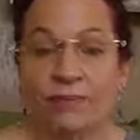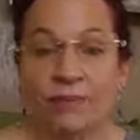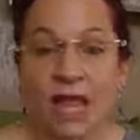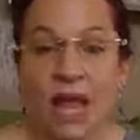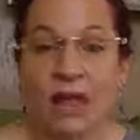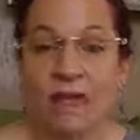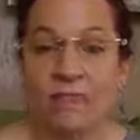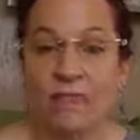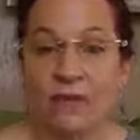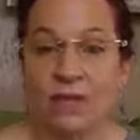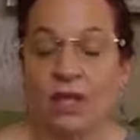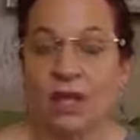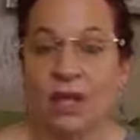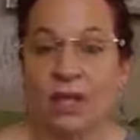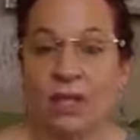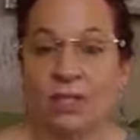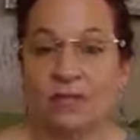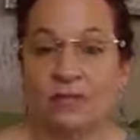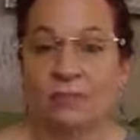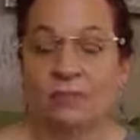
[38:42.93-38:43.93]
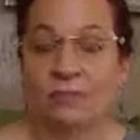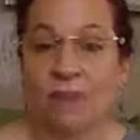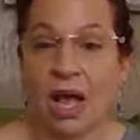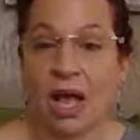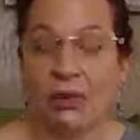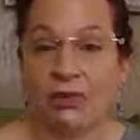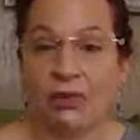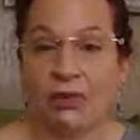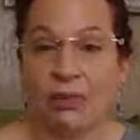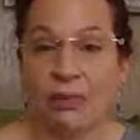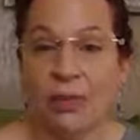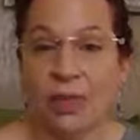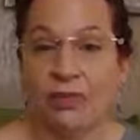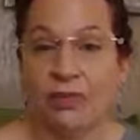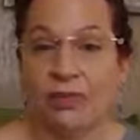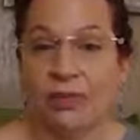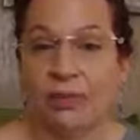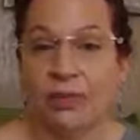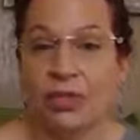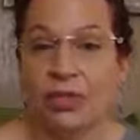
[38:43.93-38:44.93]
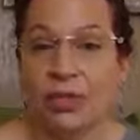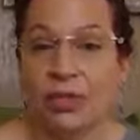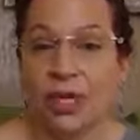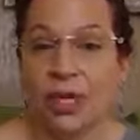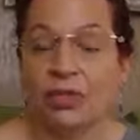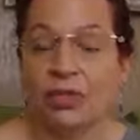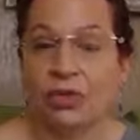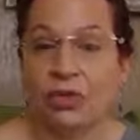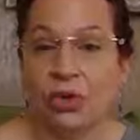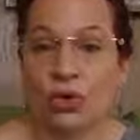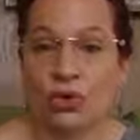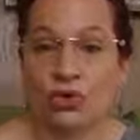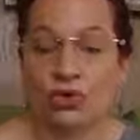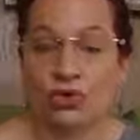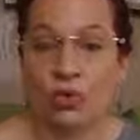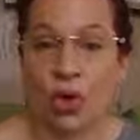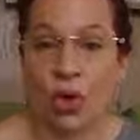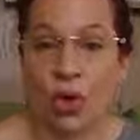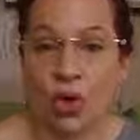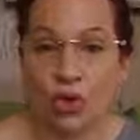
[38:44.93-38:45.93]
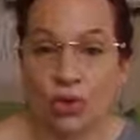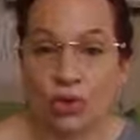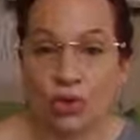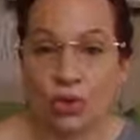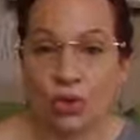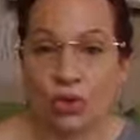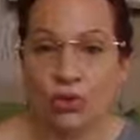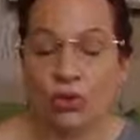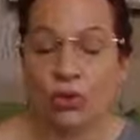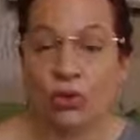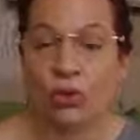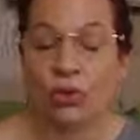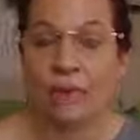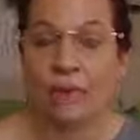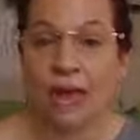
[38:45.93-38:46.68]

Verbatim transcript: I feel like it's my responsibility to go to all the local